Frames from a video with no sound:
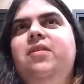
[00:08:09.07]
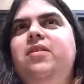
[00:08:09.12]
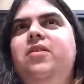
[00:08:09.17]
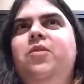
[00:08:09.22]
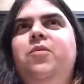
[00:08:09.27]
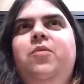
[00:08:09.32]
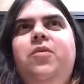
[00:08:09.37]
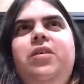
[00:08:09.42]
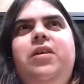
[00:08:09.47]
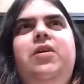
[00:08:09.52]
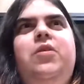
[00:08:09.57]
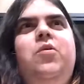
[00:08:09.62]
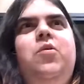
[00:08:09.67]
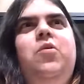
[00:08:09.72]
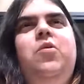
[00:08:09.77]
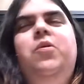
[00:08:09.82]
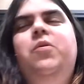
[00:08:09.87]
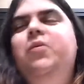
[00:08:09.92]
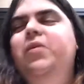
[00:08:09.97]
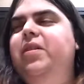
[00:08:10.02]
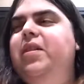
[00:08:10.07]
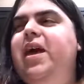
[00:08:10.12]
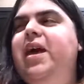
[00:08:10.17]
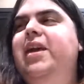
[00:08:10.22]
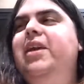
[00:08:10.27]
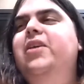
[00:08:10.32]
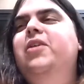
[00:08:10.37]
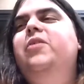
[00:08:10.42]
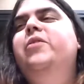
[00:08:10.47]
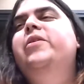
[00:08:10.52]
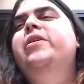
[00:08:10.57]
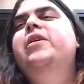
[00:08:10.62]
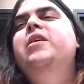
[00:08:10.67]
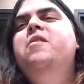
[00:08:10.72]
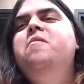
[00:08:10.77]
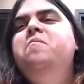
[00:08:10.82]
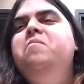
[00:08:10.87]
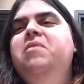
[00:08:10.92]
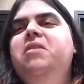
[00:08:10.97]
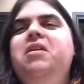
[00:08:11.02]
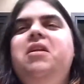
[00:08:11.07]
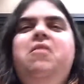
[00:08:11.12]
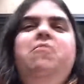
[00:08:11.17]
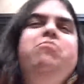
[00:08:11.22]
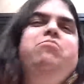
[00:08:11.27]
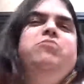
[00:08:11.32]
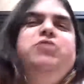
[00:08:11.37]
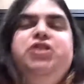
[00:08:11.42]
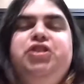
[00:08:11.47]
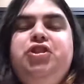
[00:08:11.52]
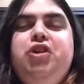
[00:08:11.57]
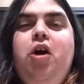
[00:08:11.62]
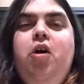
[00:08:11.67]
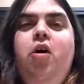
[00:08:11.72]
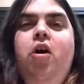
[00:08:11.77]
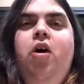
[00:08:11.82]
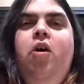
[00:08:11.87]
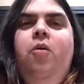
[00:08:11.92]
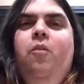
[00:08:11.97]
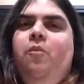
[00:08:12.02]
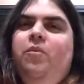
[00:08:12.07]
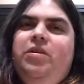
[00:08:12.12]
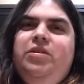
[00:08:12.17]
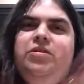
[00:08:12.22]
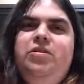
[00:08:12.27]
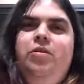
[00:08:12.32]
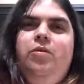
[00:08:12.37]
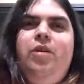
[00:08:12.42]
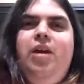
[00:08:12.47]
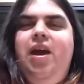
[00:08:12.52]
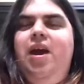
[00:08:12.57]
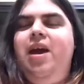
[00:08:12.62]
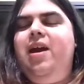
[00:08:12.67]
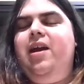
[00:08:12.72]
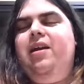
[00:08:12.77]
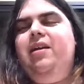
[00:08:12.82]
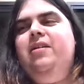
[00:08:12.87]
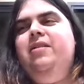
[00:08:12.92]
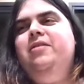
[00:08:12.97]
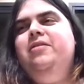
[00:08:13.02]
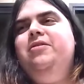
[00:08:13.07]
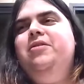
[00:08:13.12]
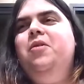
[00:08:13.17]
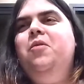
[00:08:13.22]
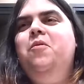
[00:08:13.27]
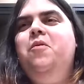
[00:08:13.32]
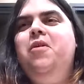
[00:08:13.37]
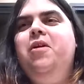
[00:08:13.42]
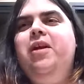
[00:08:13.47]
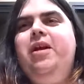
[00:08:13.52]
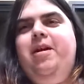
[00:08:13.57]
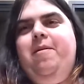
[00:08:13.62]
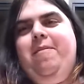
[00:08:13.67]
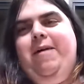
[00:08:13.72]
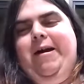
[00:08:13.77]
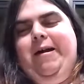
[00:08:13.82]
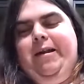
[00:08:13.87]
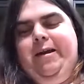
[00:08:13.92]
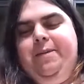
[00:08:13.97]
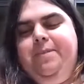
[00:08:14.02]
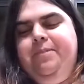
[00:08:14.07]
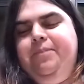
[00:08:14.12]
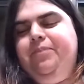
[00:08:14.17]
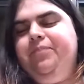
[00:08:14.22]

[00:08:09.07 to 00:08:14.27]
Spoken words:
You're really cool and we like you. But, just go home. It's okay. Don't worry about it.